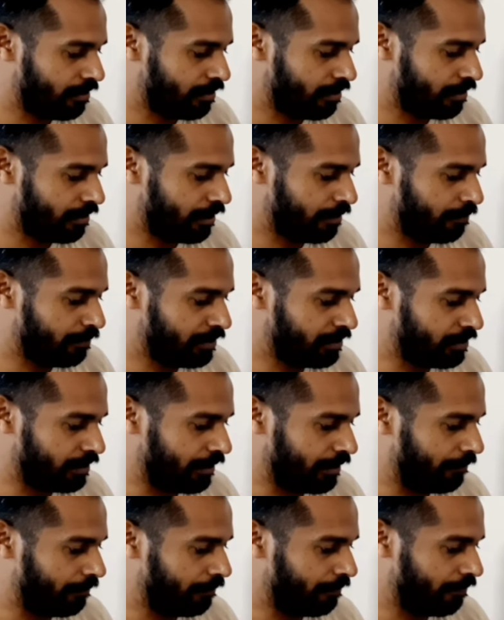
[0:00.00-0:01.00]
Let me
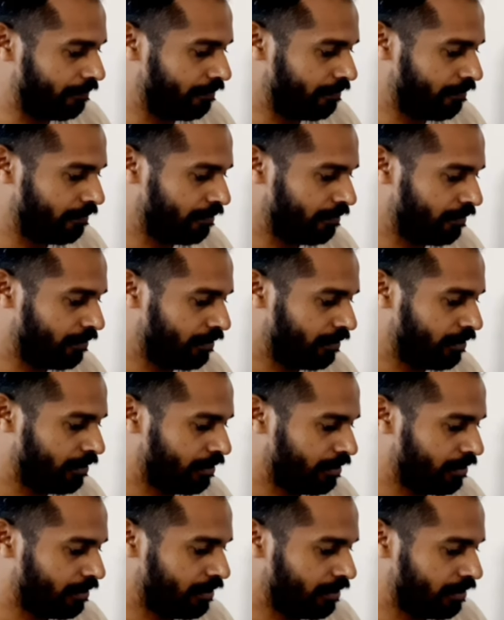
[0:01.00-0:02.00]
see.
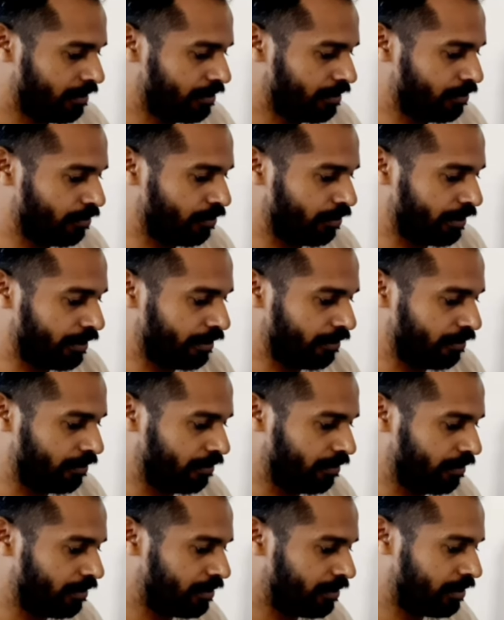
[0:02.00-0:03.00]
Okay or
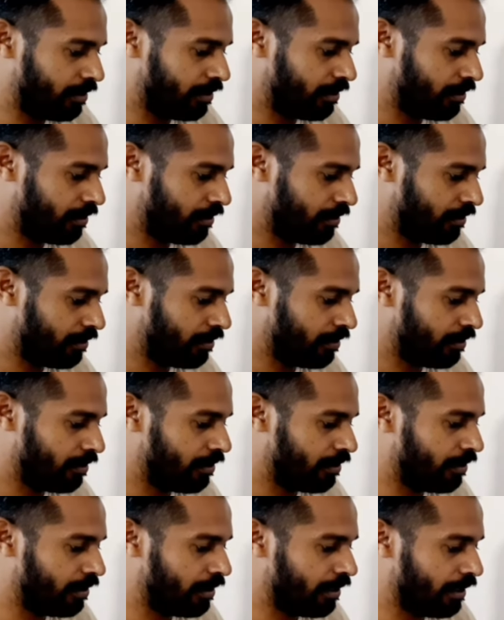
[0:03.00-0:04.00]
not?
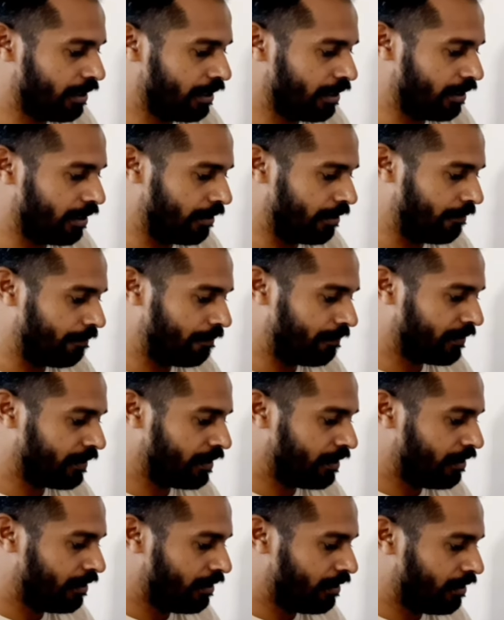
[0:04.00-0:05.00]
Yeah.
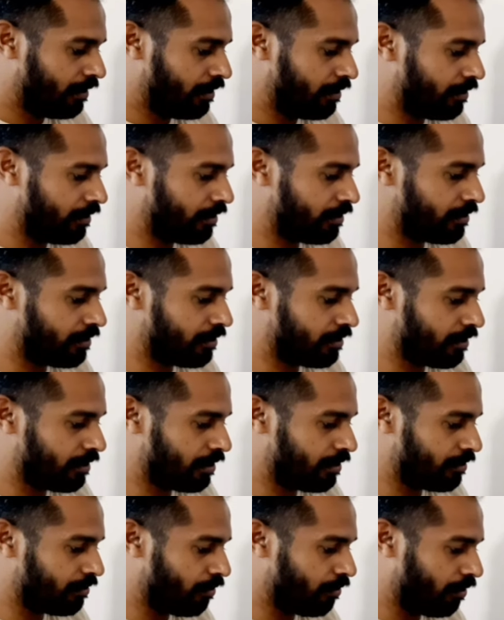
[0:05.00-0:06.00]
The scissor
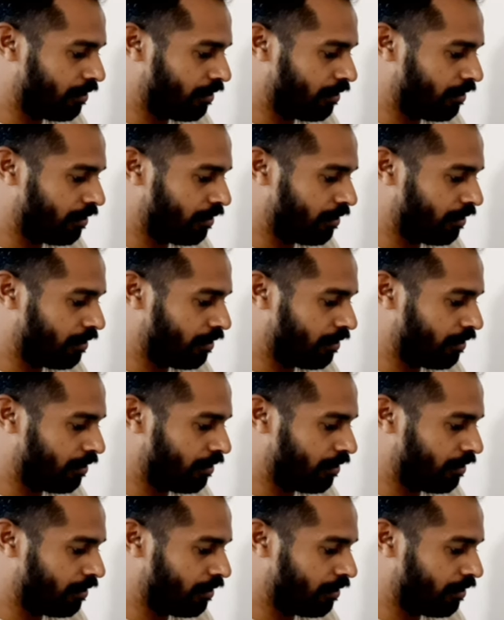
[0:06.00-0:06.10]
is off.